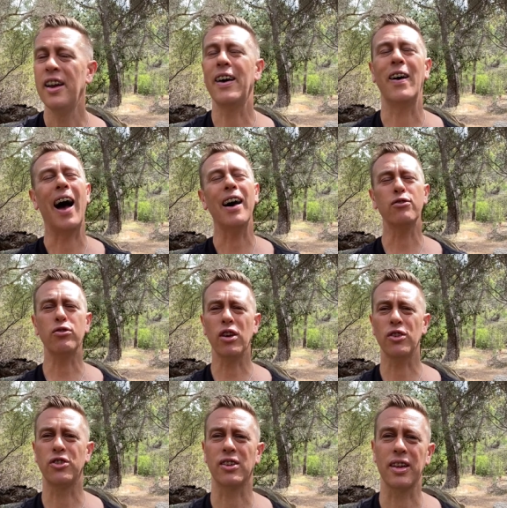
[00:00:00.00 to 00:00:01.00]
Now,
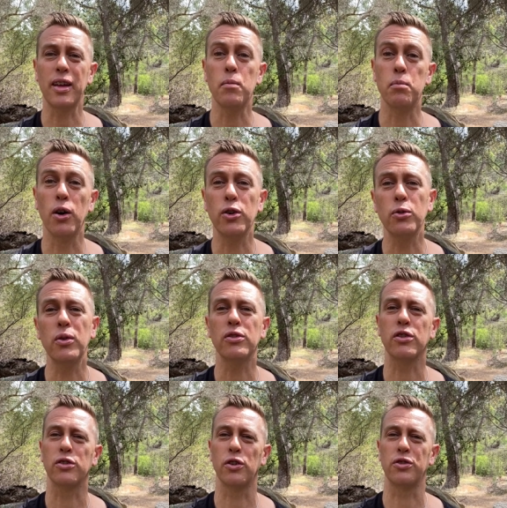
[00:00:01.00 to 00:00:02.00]
astrologically, myrtle
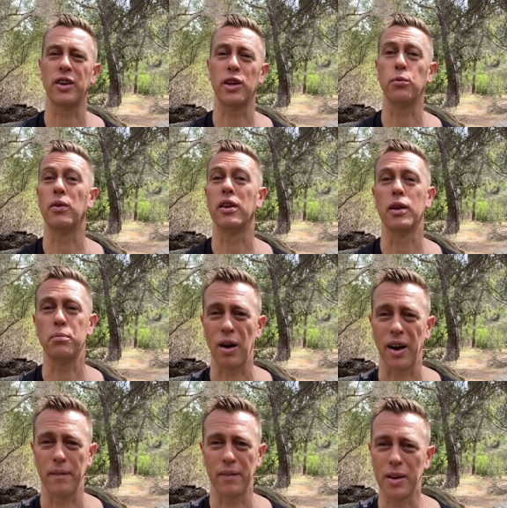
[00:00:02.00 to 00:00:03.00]
is associated with
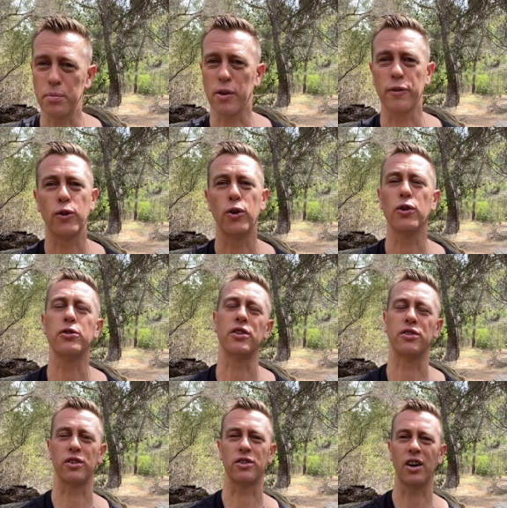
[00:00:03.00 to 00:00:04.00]
Libra. Libra, of course,
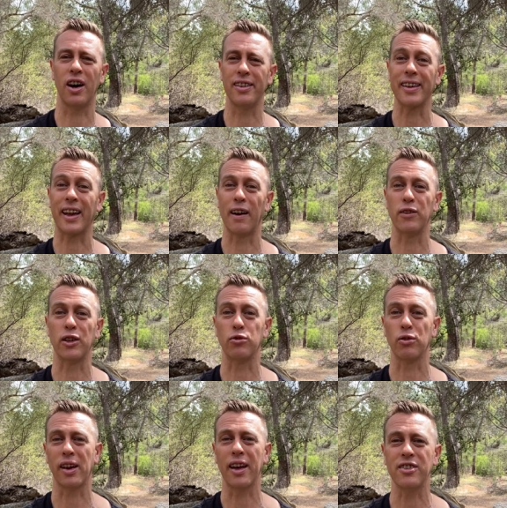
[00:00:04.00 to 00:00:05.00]
is the sign that
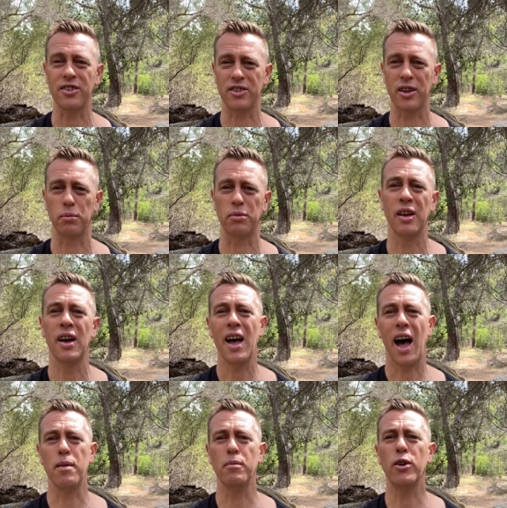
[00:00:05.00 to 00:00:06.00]
governs relationships.
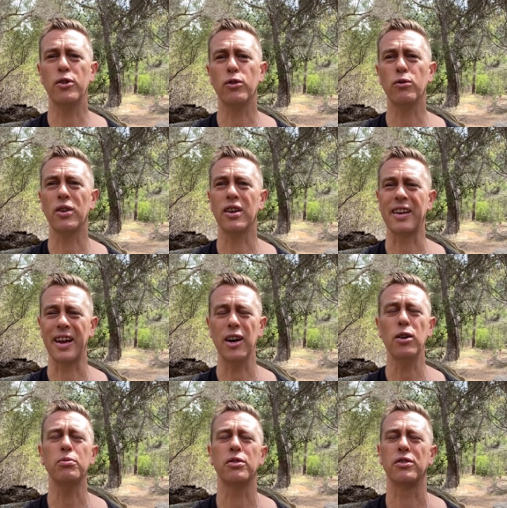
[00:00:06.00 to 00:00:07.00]
And myrtle really
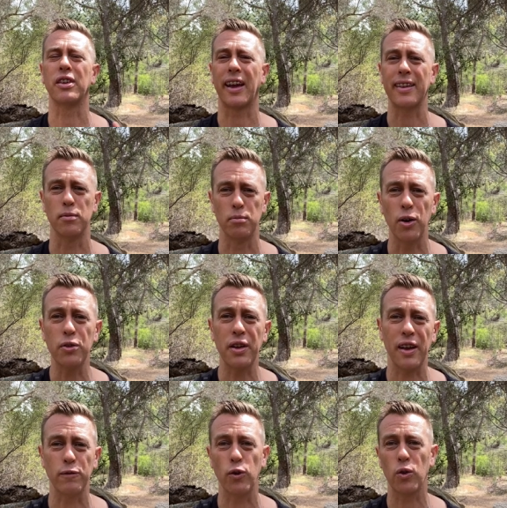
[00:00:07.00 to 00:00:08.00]
helps us to get the
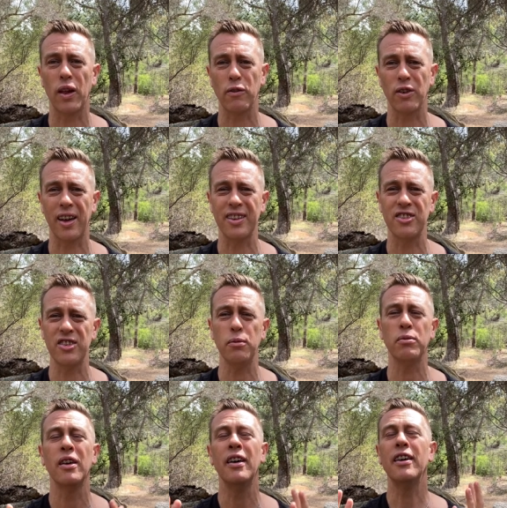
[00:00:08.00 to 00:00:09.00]
most out of all our
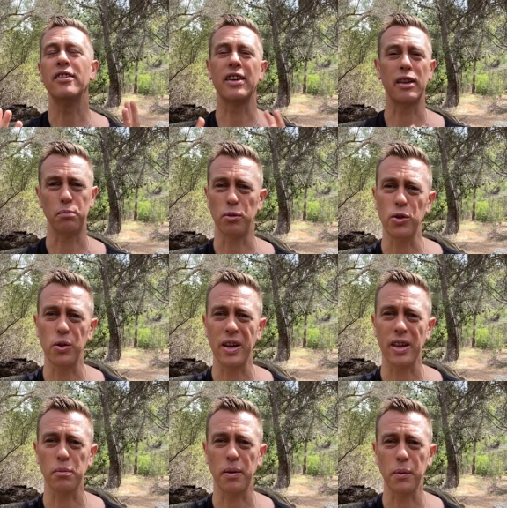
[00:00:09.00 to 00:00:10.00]
relationships, see the beauty
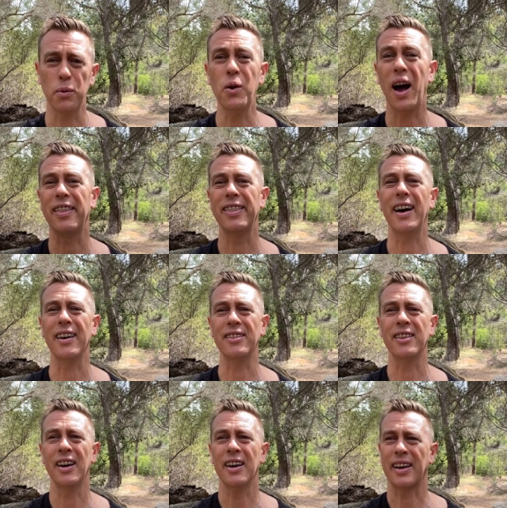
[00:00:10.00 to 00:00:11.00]
in other people, and
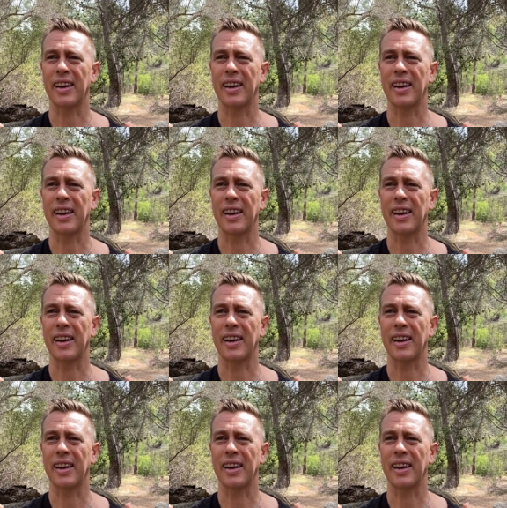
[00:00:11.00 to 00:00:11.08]
thus